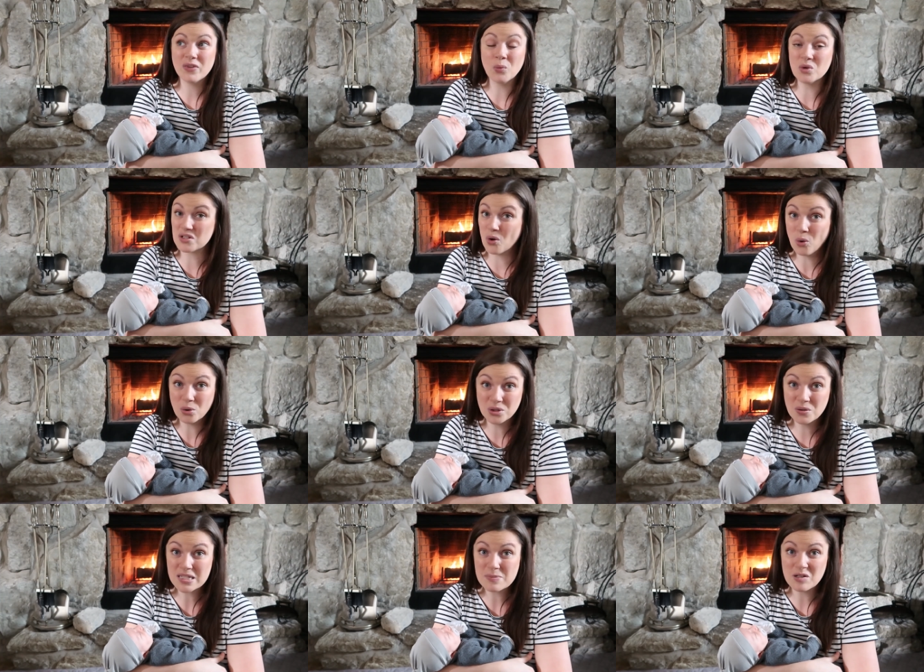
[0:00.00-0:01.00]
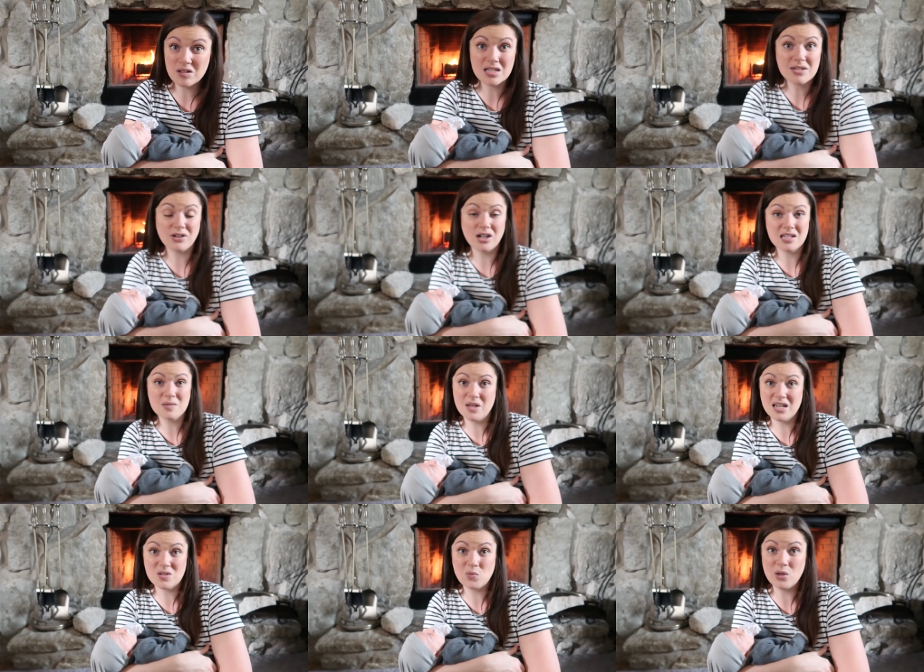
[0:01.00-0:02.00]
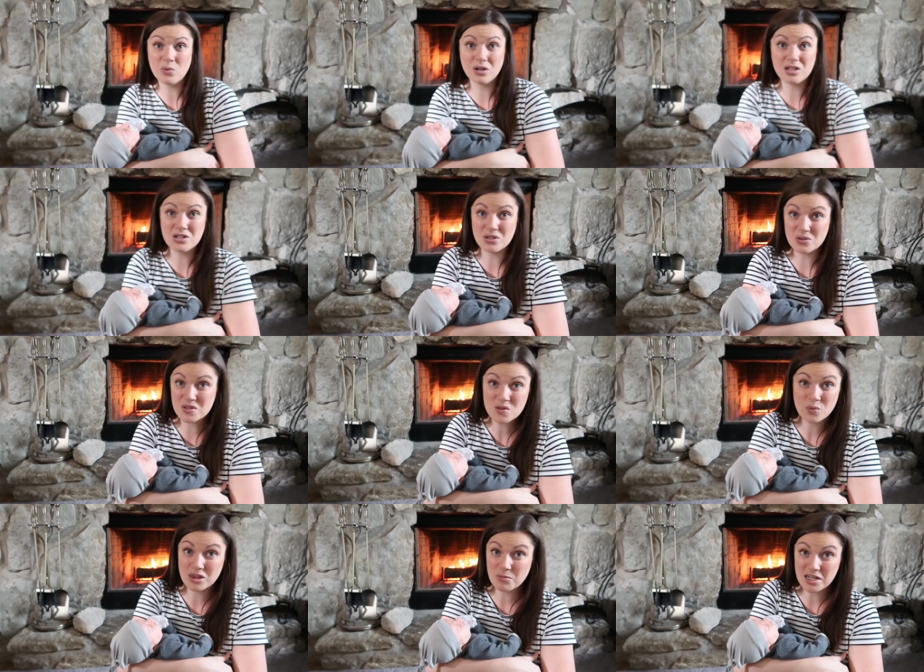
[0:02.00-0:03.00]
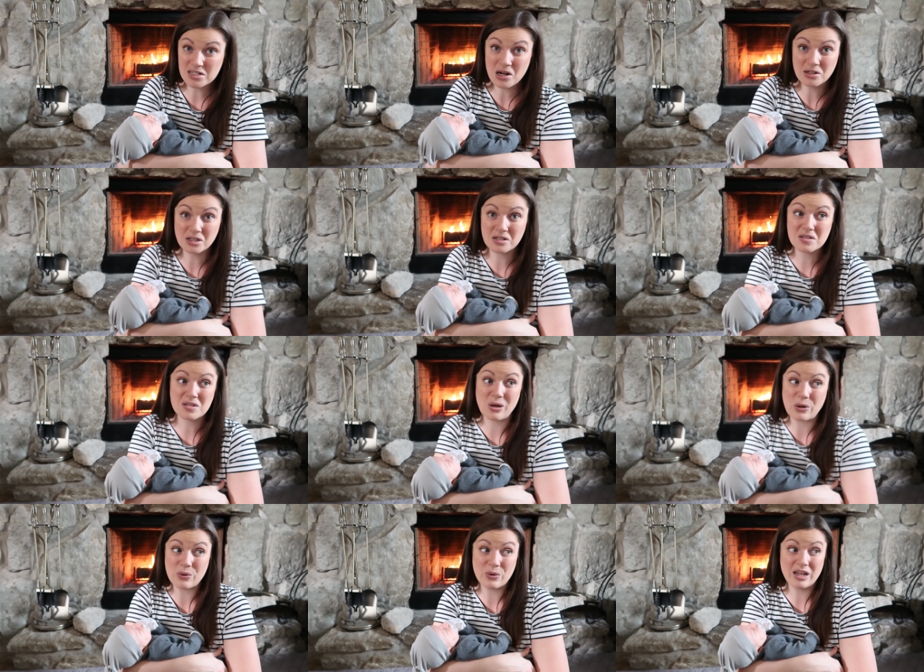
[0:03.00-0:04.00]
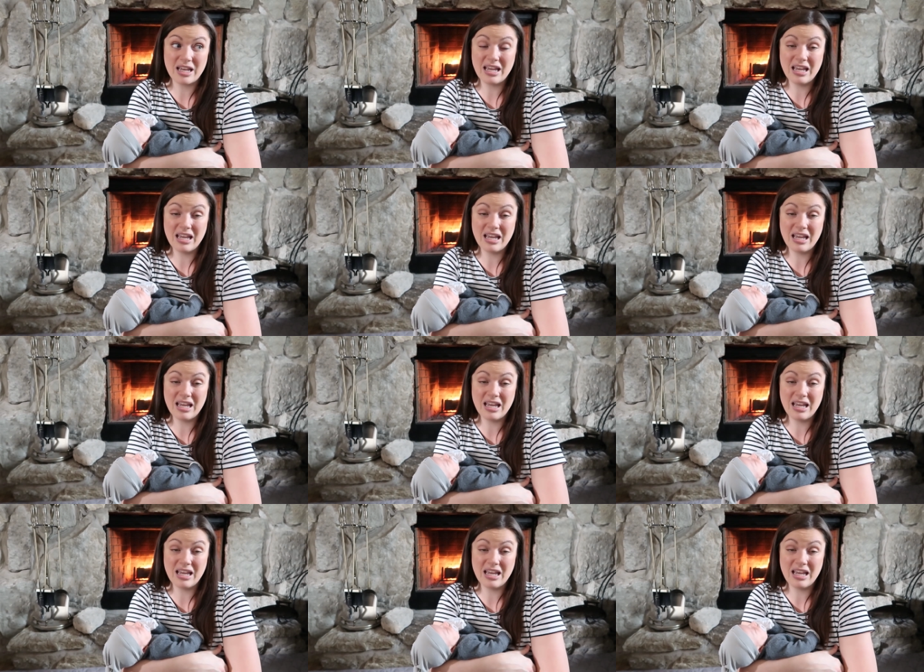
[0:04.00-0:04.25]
was a whole new experience for us because we were induced with my daughter. So